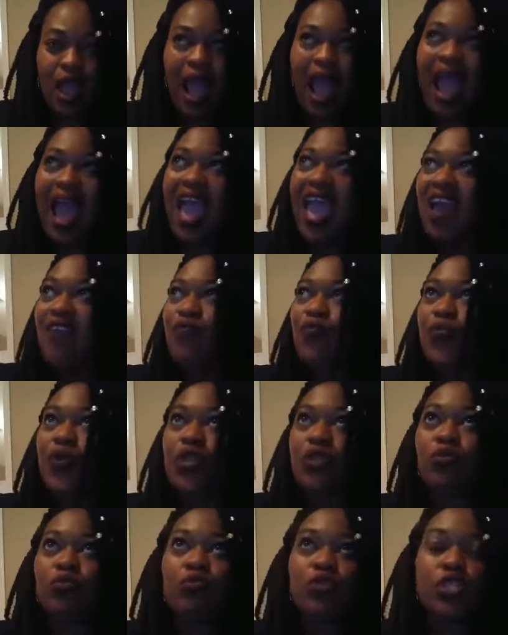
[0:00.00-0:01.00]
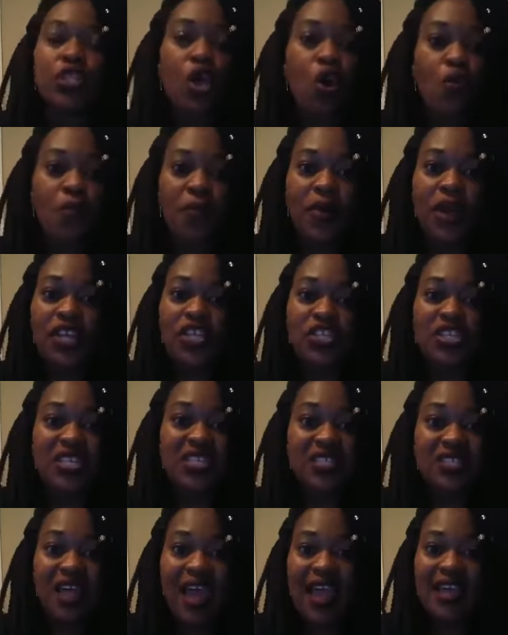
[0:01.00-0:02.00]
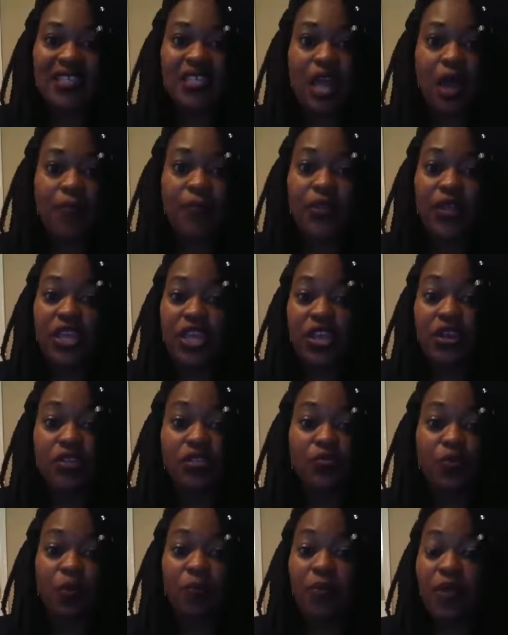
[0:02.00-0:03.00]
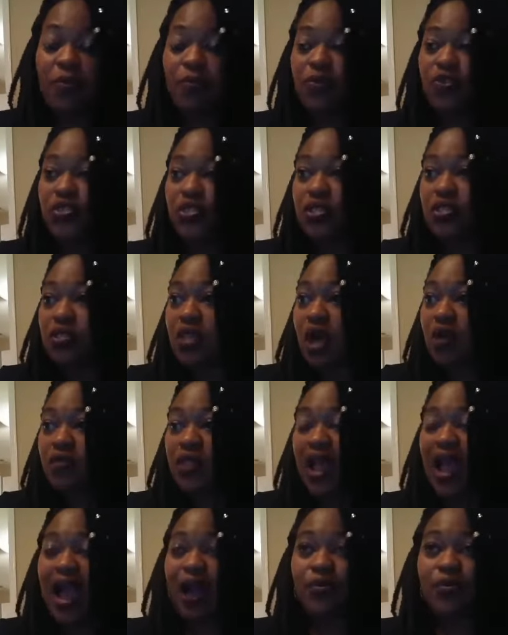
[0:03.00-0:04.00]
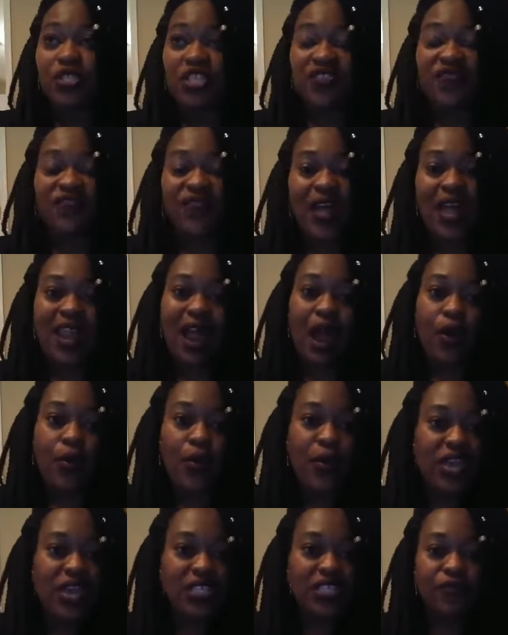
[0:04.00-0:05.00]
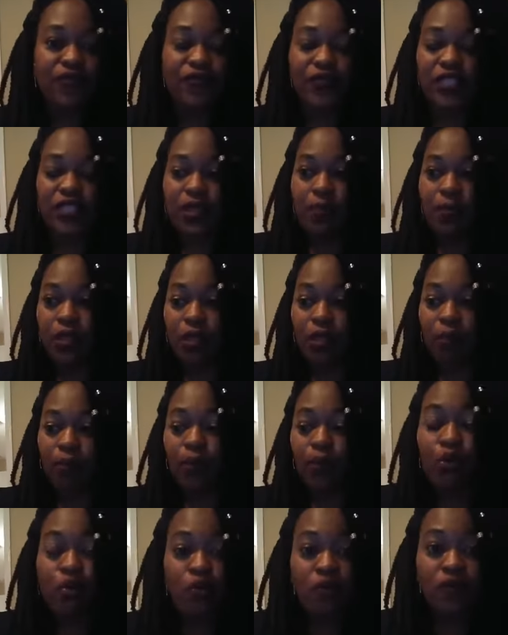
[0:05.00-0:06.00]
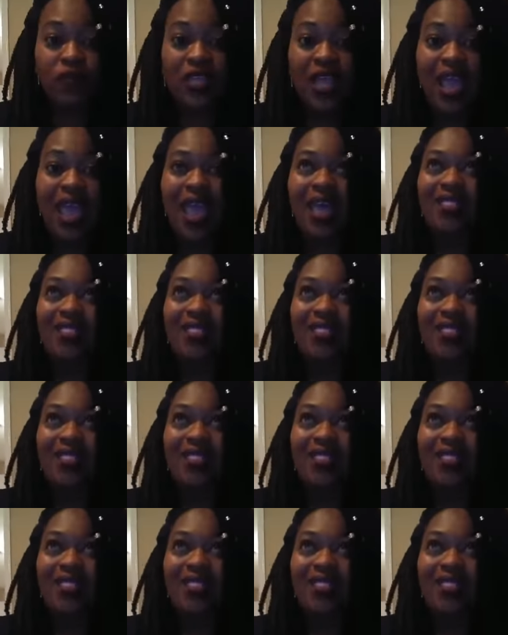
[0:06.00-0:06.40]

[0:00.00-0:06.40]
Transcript: I have went through so much these last couple of years where people just thought that I was just flat out crazy for some of the moves